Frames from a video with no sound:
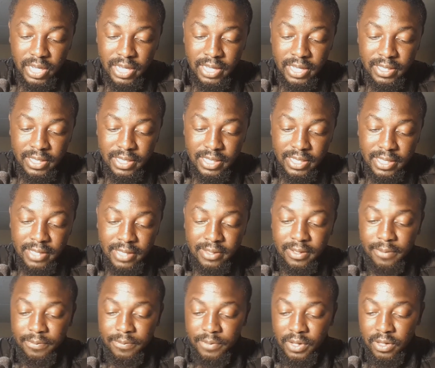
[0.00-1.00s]

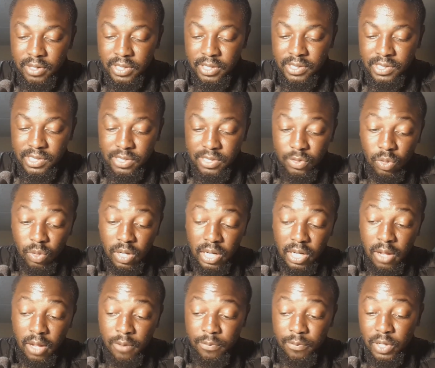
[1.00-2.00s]

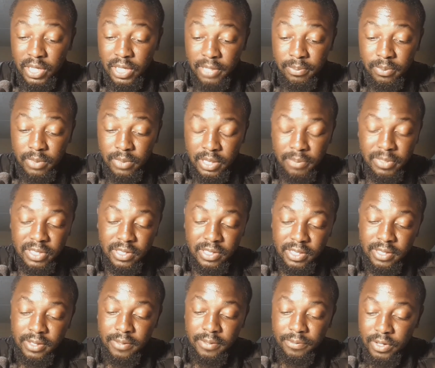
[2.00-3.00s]
limited
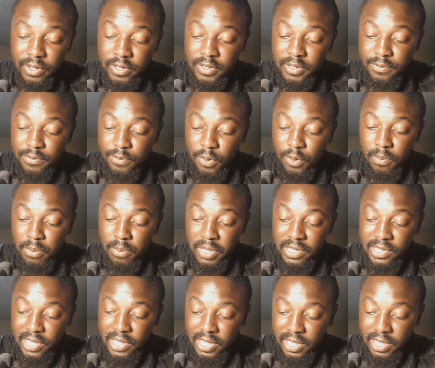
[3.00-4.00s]
interference for
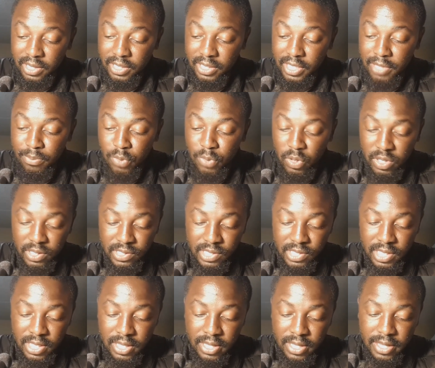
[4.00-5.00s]
maternal
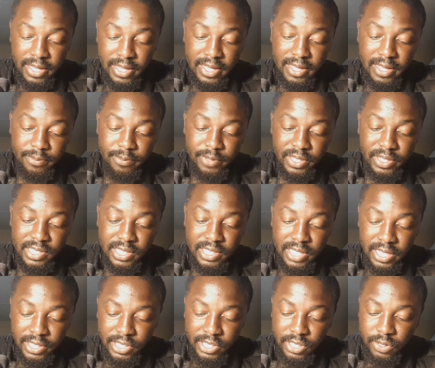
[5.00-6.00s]
immunity.
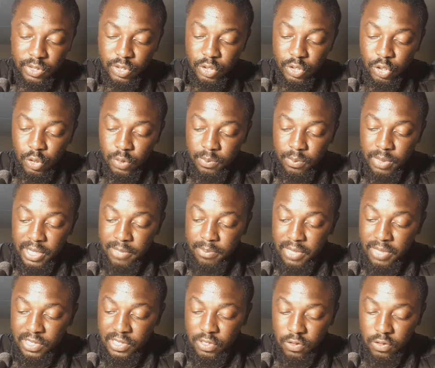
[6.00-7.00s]
Vaccinations should be
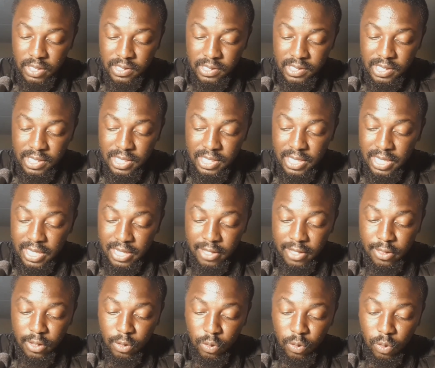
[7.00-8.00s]
administered
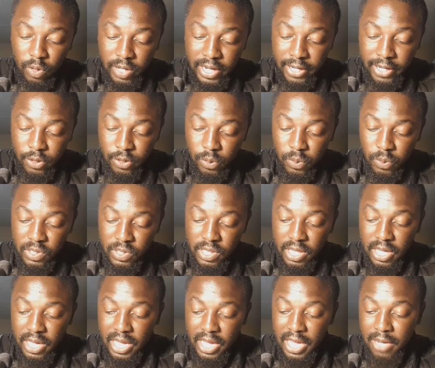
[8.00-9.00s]
in the correct dose
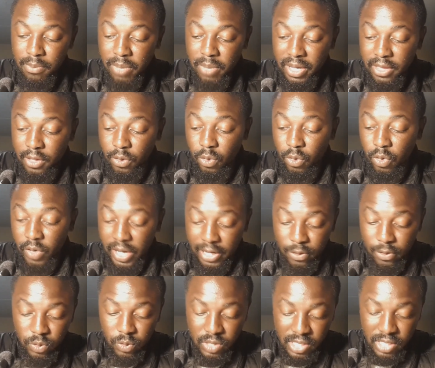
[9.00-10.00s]
and by the
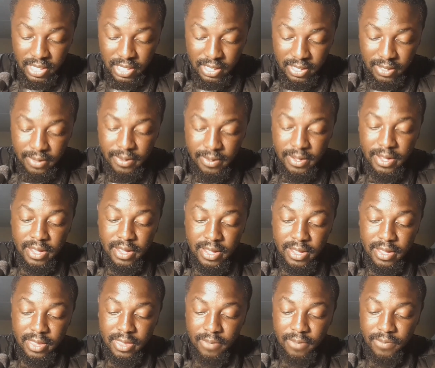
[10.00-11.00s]
correct routine.
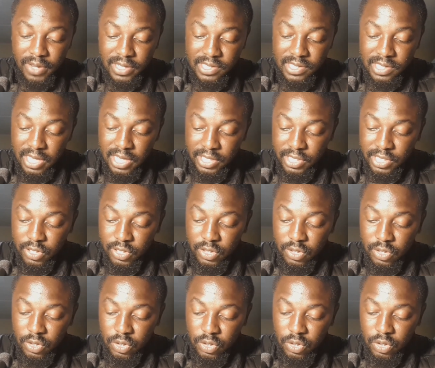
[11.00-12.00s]
The
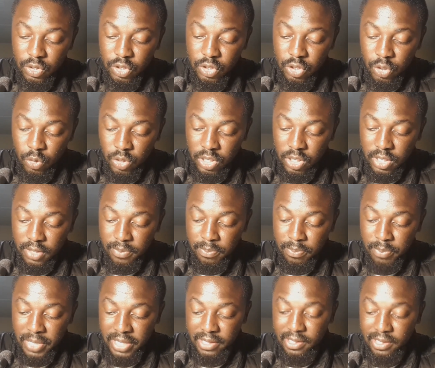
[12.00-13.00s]
vaccination should
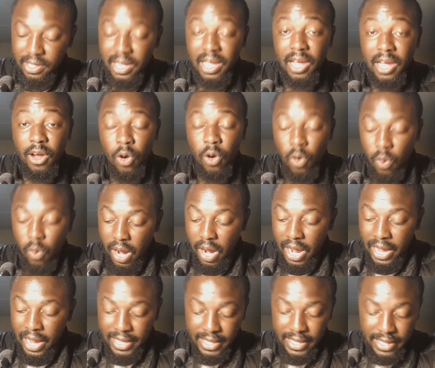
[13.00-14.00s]
meet
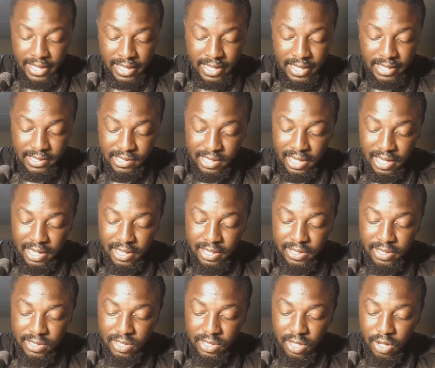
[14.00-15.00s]
OIE
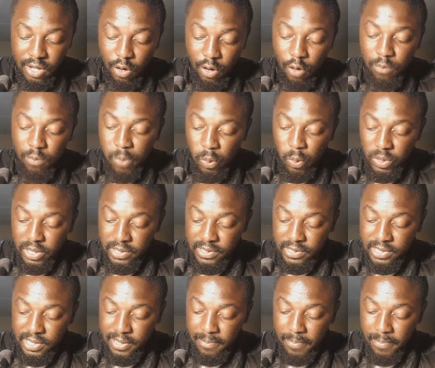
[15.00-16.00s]
standards of
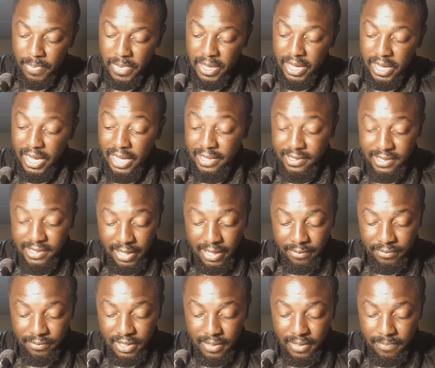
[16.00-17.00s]
potency and
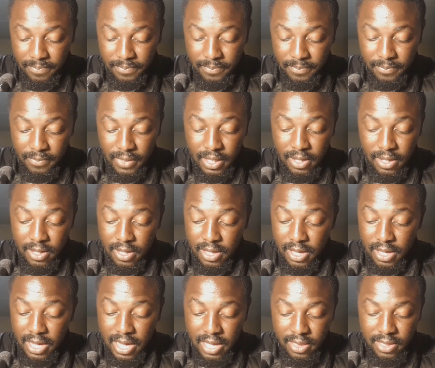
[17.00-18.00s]
safety,
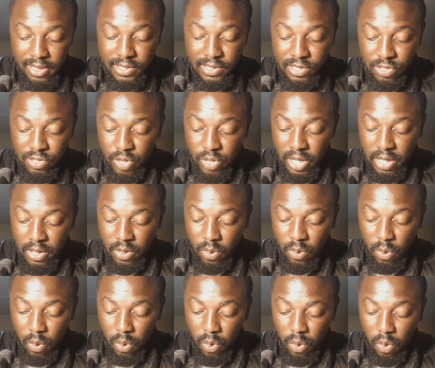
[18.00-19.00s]
and the
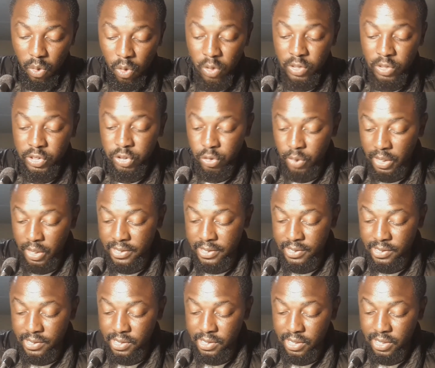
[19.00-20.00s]
strain or
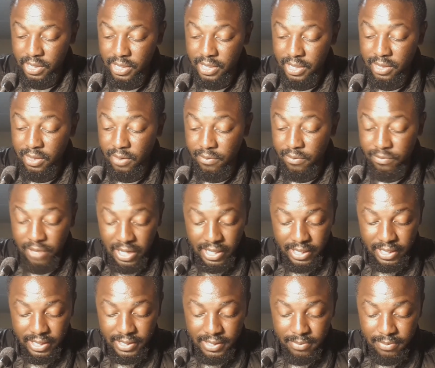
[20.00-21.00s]
strains in the
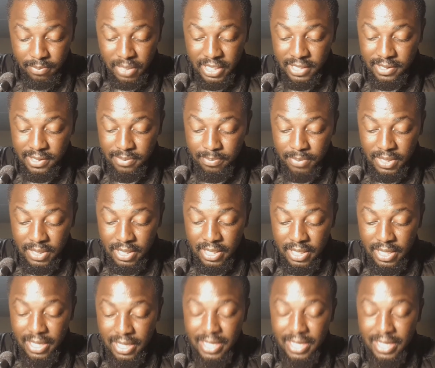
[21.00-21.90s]
virus must be